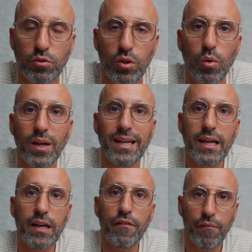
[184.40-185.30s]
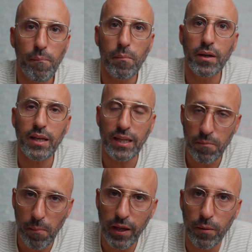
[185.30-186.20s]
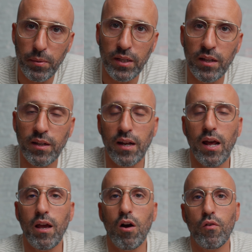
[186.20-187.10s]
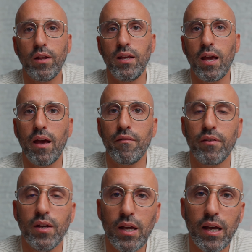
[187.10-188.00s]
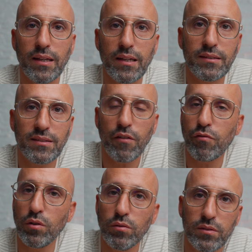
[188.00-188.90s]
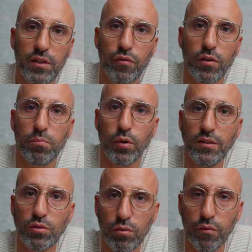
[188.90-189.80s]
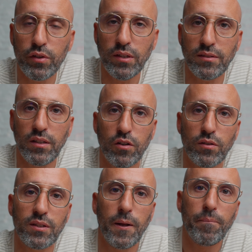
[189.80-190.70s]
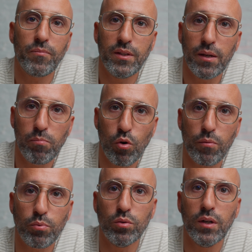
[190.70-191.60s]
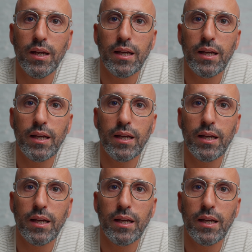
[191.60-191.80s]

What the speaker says: So in my opinion, and I already have several different breeds all over these years, the Boerboel,